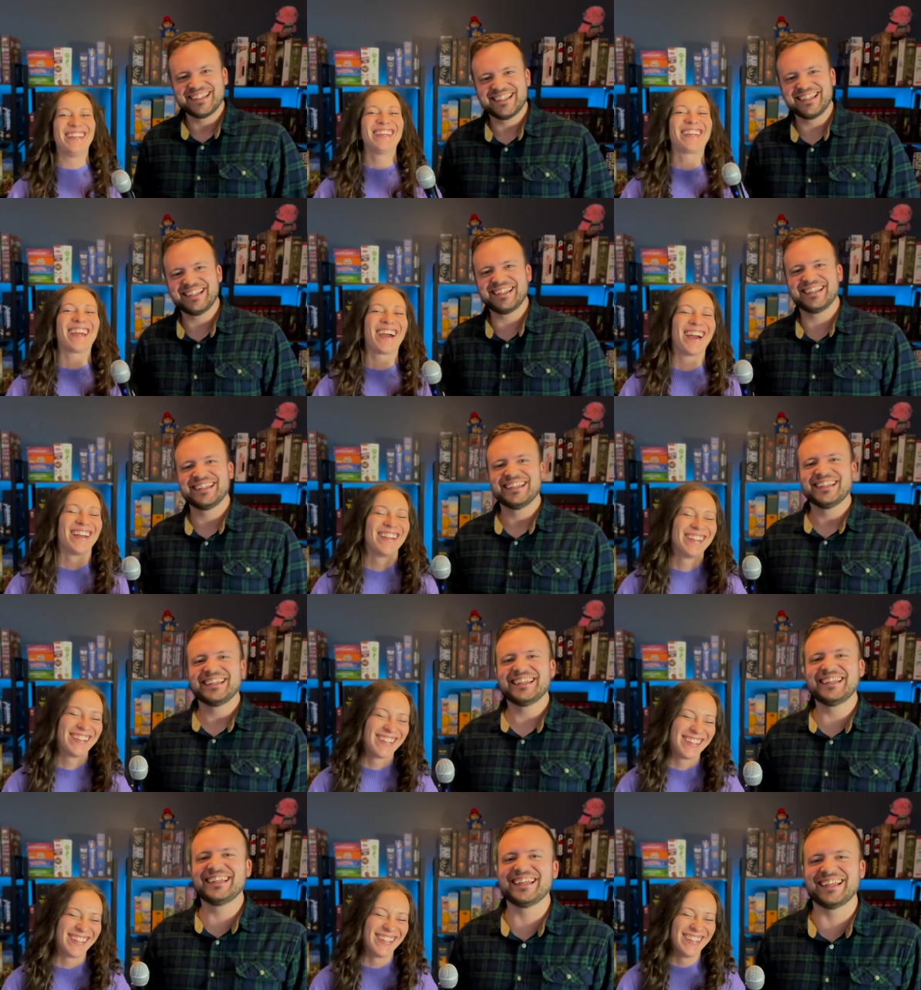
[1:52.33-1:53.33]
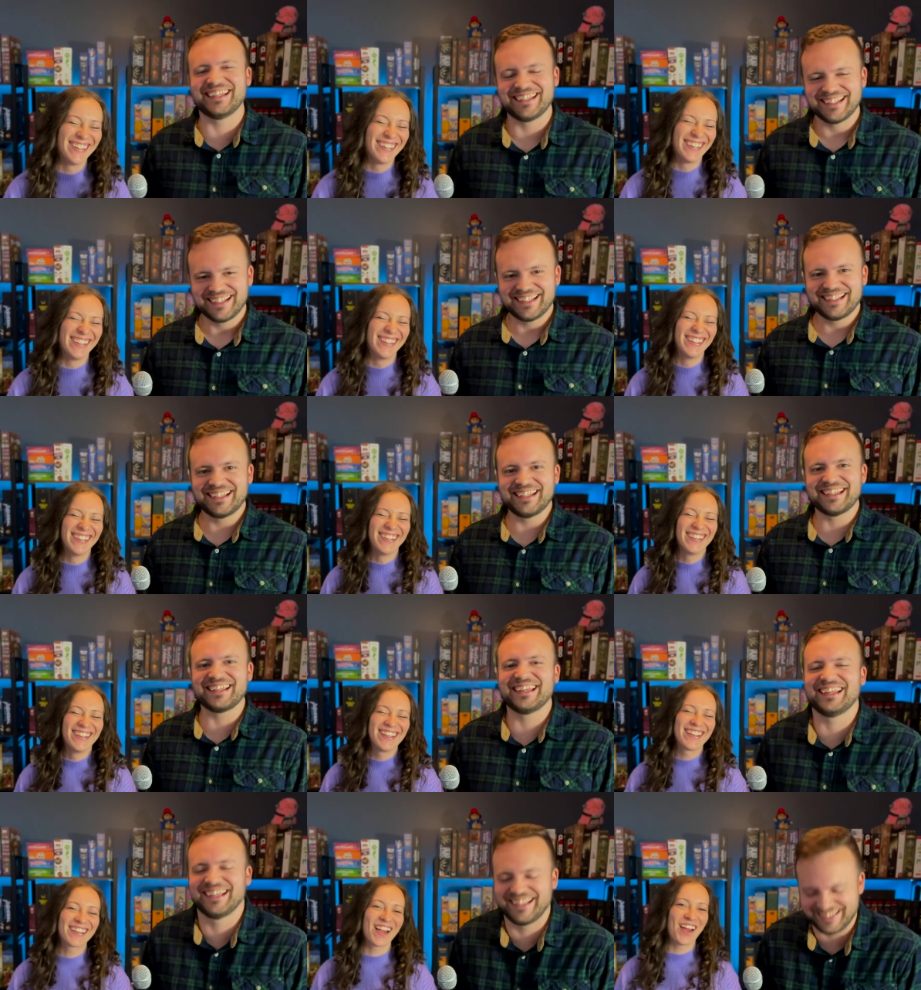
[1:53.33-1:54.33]

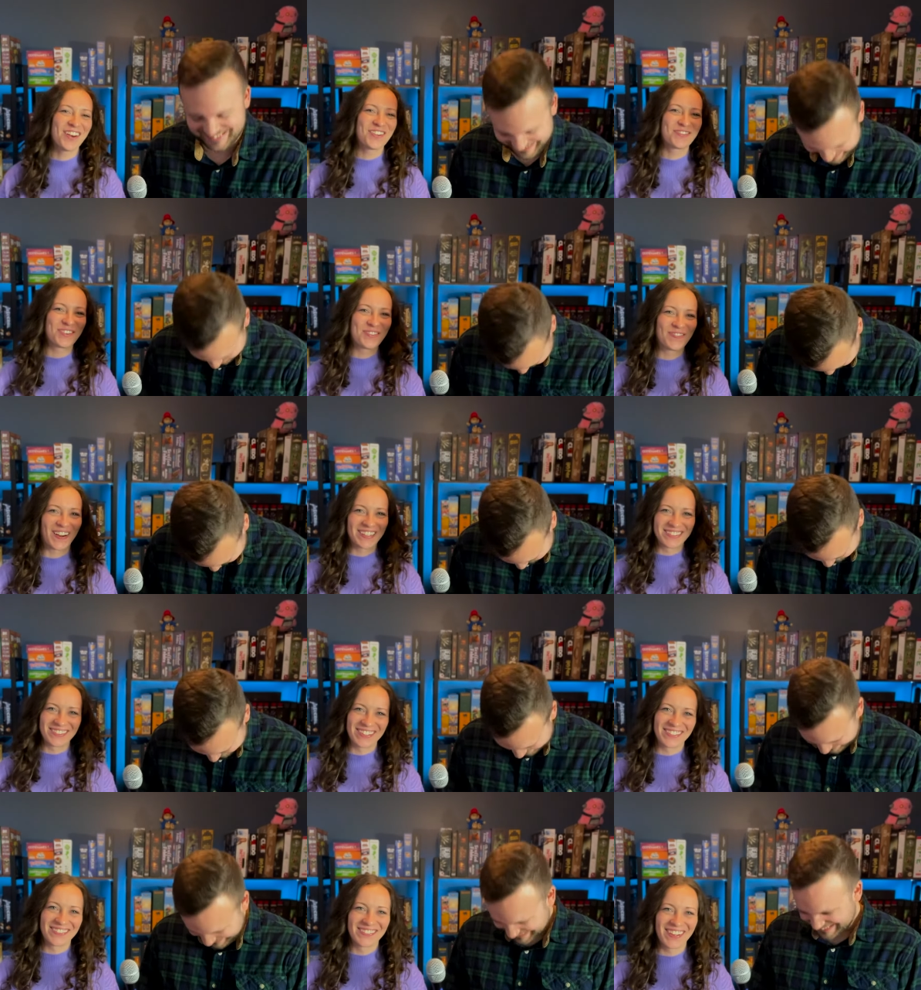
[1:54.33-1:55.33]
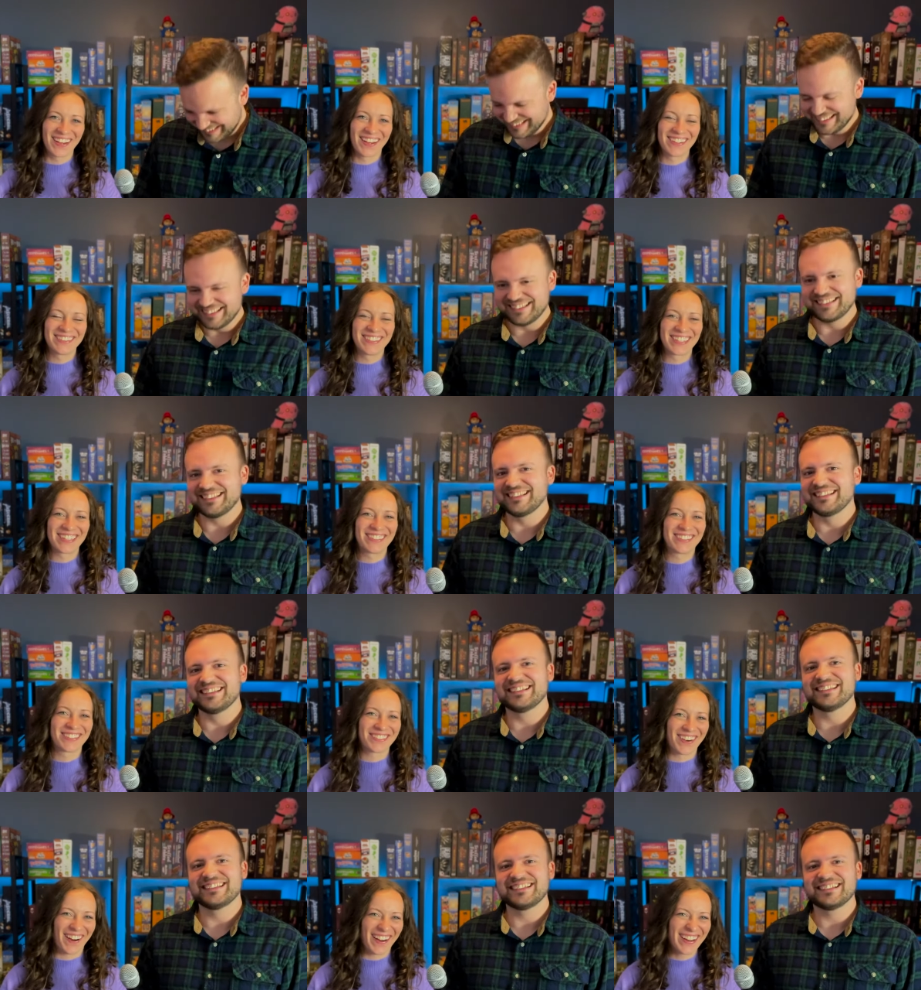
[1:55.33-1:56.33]
Speaker 1: it kind of reminds me of uh, Ticket to
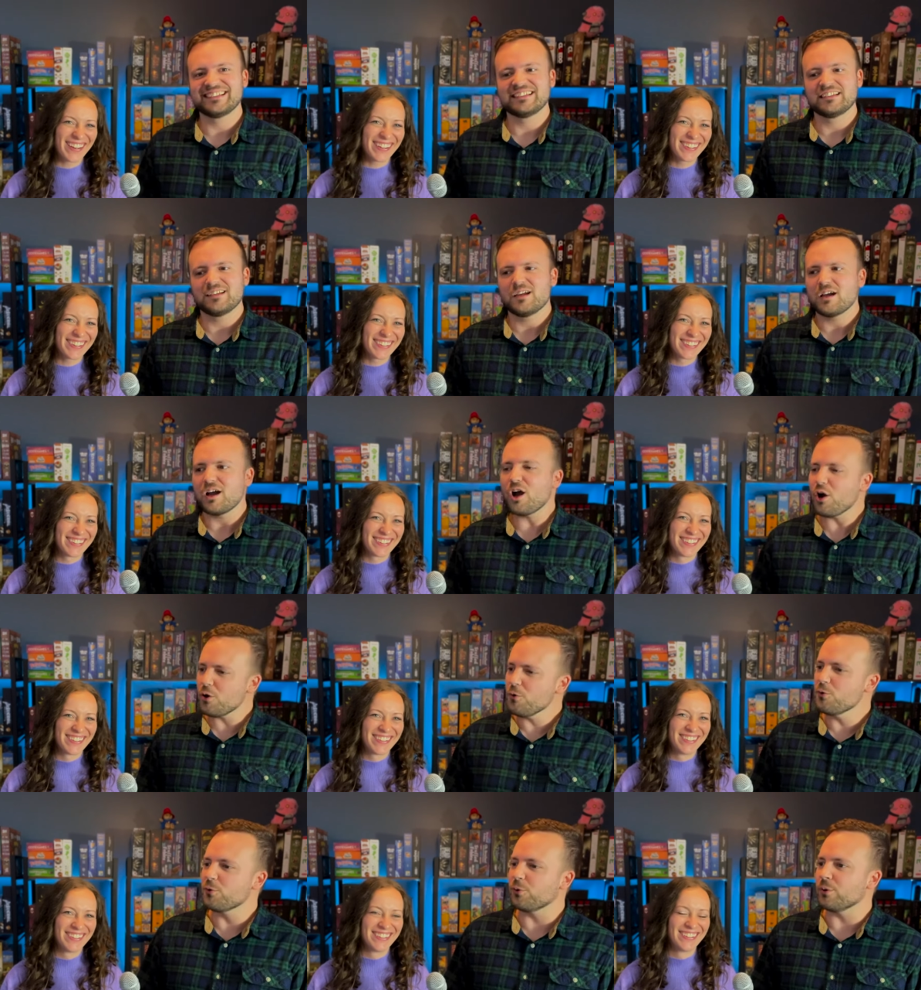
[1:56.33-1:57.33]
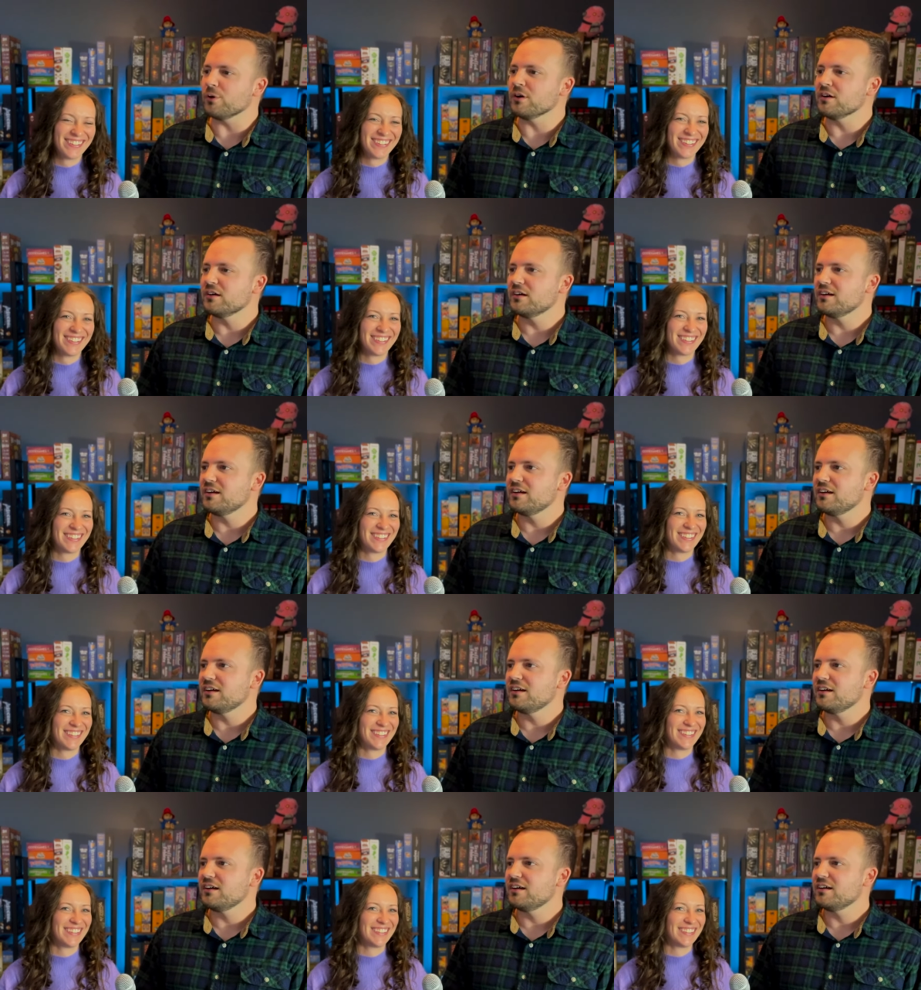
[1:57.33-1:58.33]
Ride.
Speaker 2: Oh,
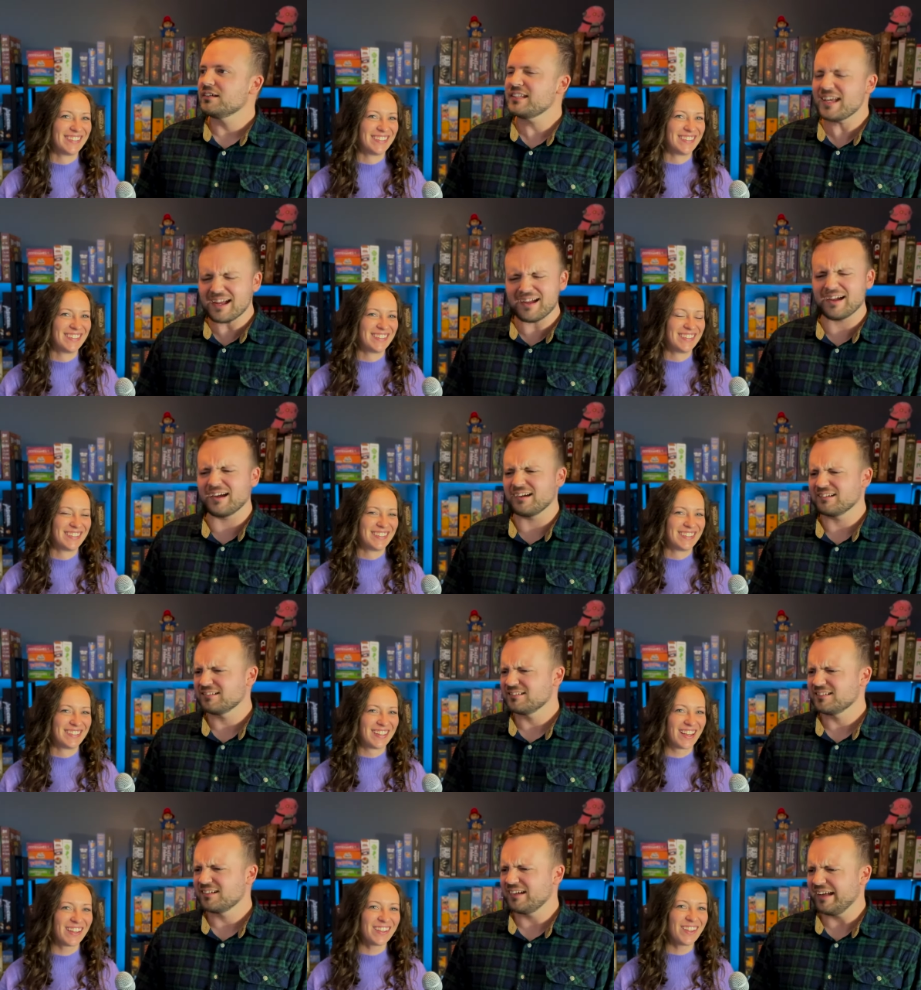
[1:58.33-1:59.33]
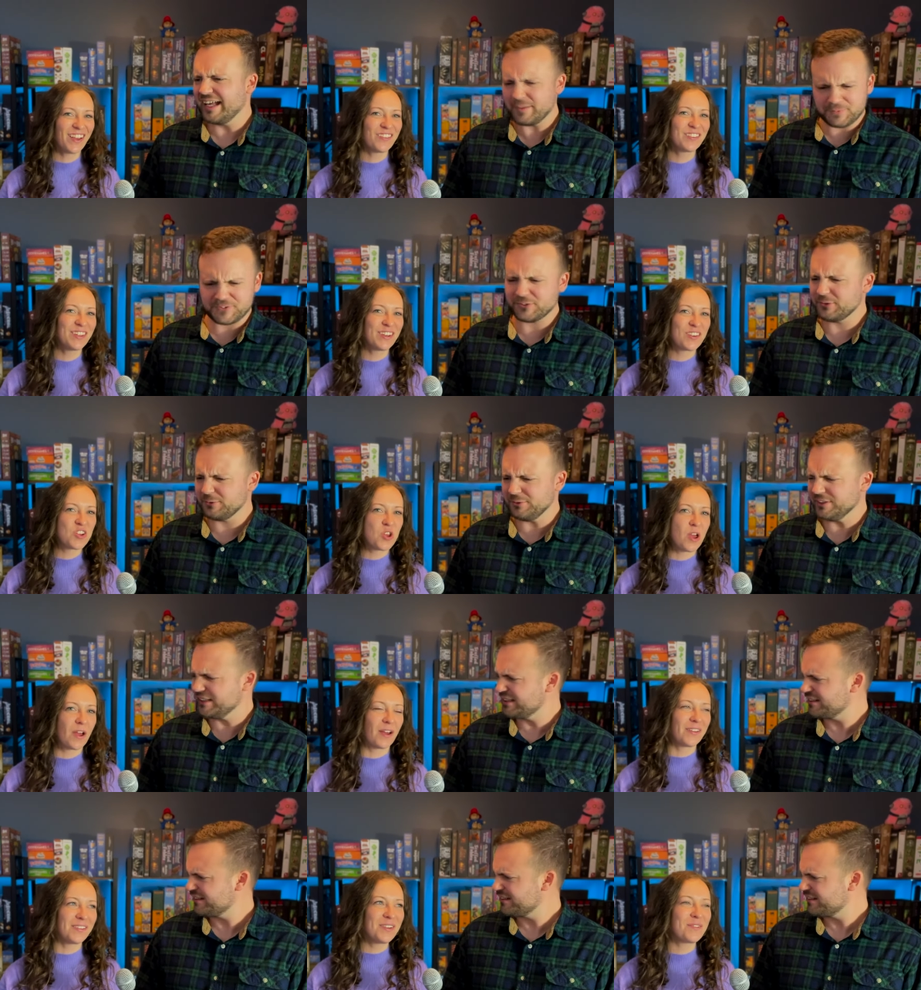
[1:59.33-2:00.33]
yeah,
Speaker 1: and absolutely. A,
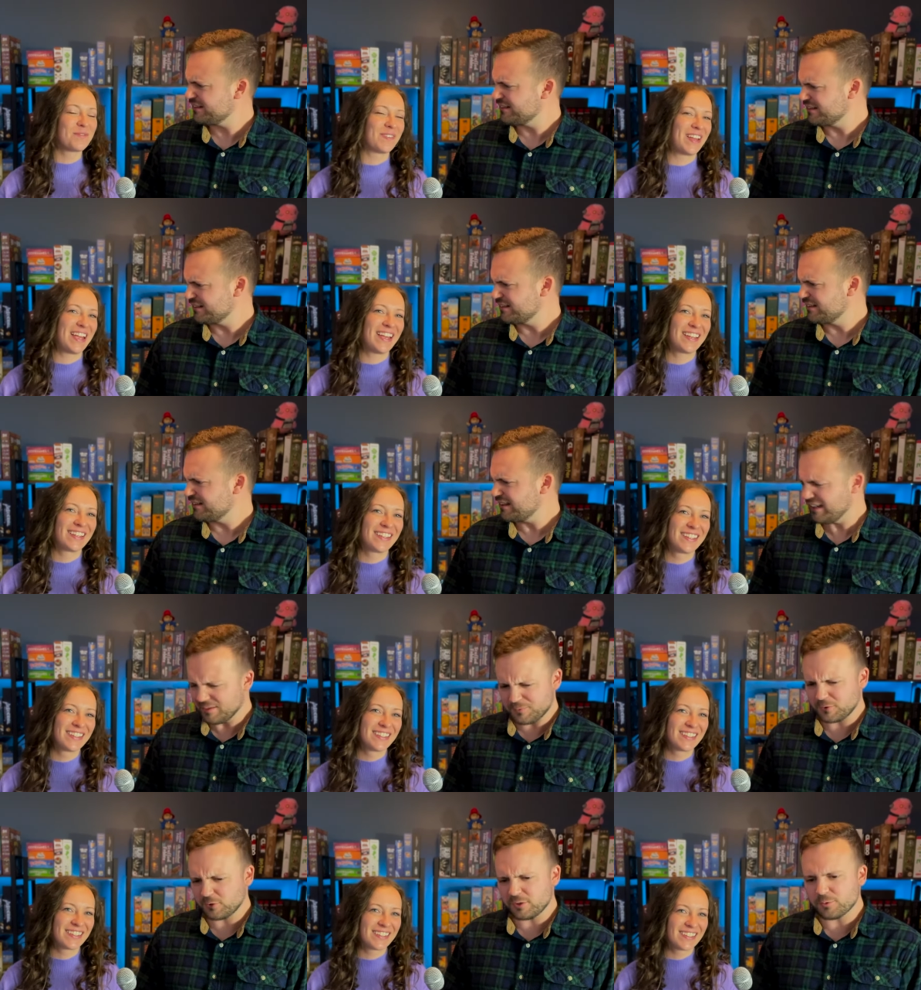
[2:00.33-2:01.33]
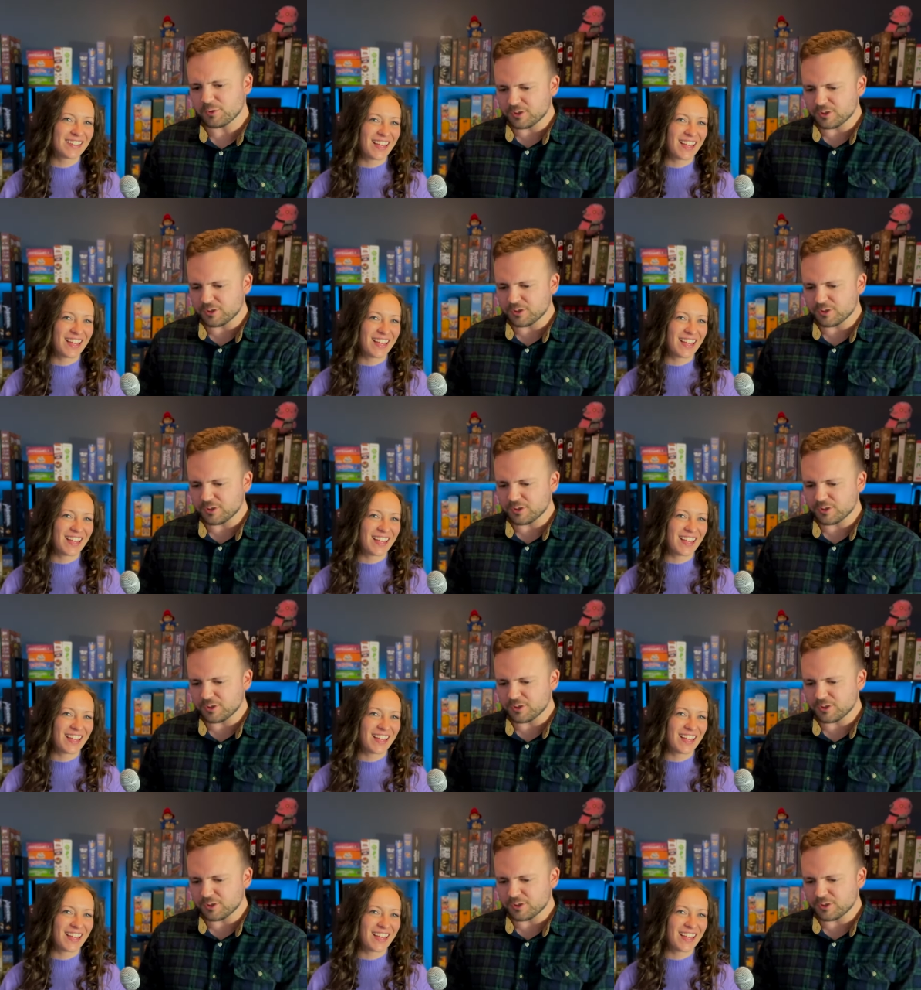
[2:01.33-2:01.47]
li- a little bit. Absolutely, where